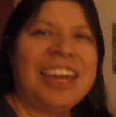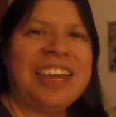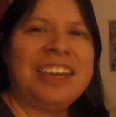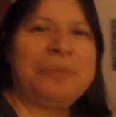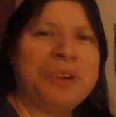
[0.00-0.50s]

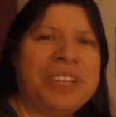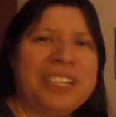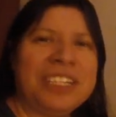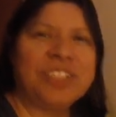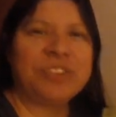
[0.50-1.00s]
Hey, good
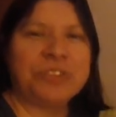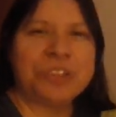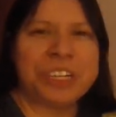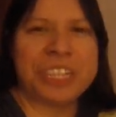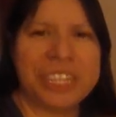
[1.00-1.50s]
morning. It's
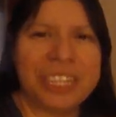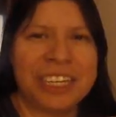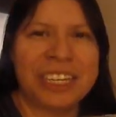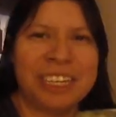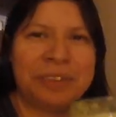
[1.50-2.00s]
Lori.